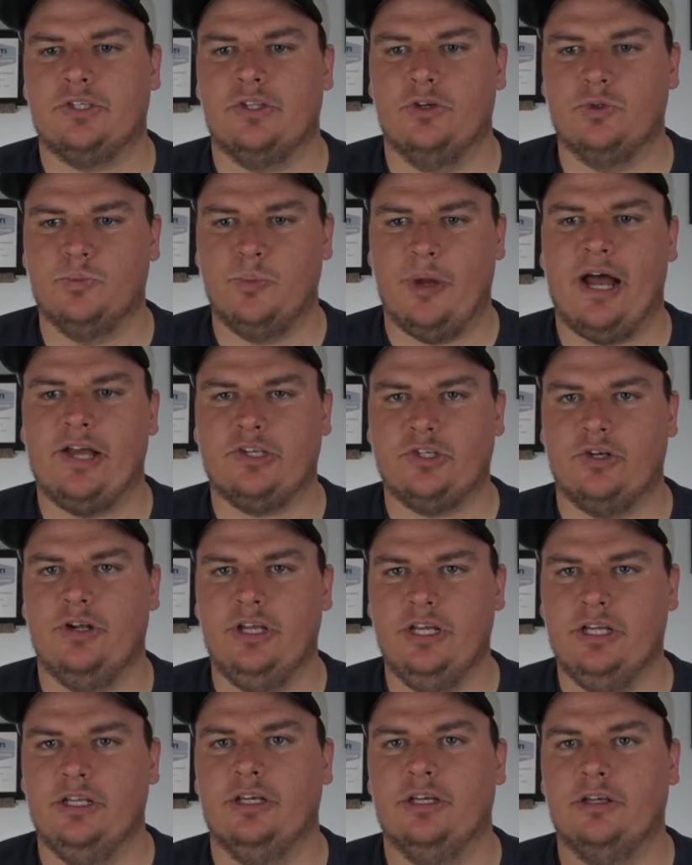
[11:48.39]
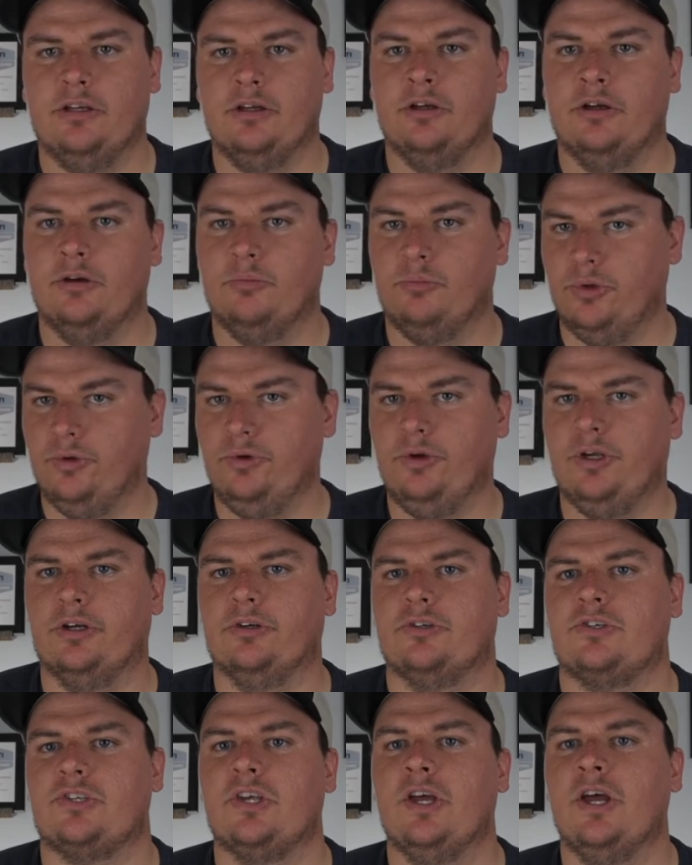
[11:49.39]
those bass are eating
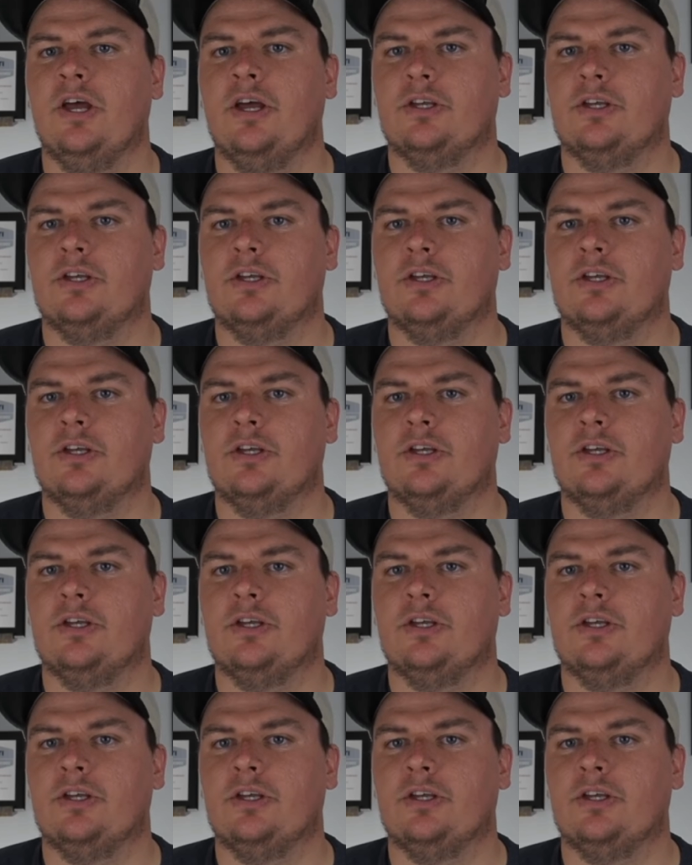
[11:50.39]
bluegills.